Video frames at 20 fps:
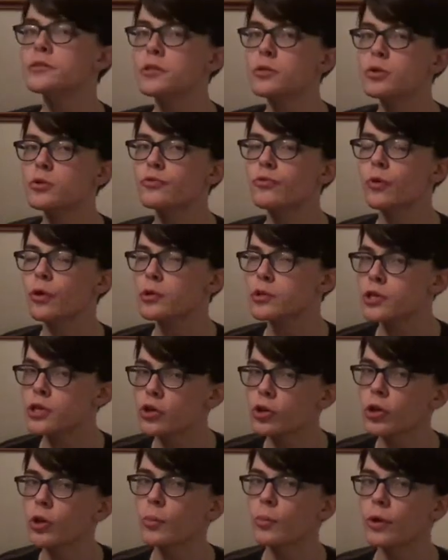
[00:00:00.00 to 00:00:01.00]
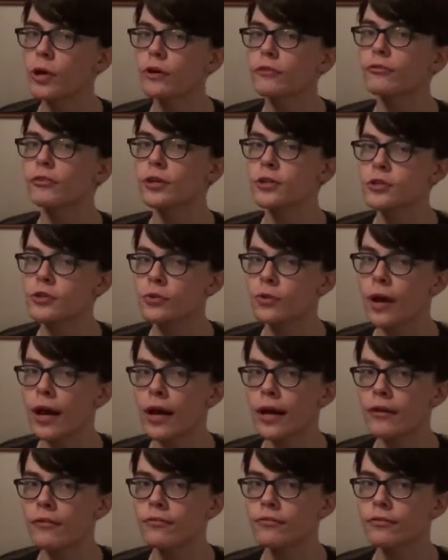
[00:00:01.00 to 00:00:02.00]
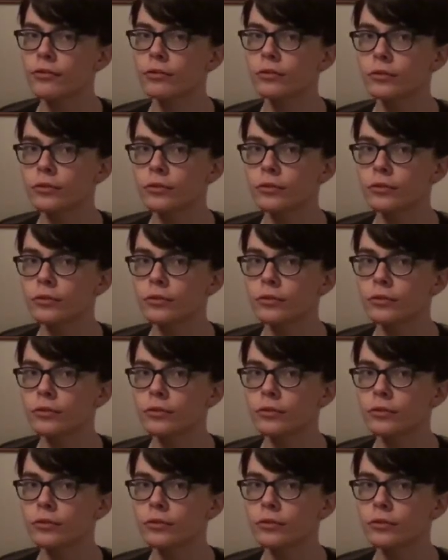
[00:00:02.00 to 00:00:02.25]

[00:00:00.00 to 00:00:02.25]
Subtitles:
useful to Europe when it first arrived,